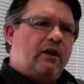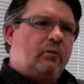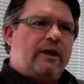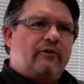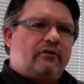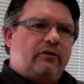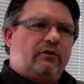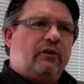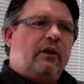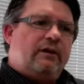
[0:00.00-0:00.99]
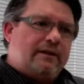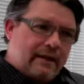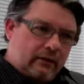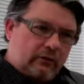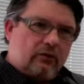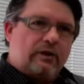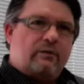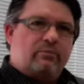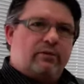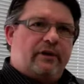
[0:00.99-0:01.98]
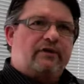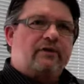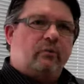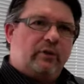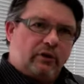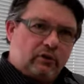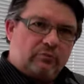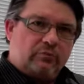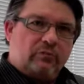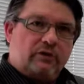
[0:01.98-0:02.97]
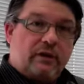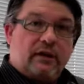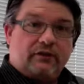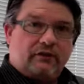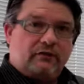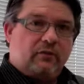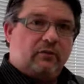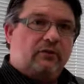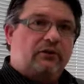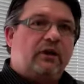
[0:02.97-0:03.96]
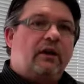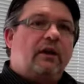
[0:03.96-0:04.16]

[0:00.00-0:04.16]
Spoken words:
we have to now look at print. We look at broadcast, of course,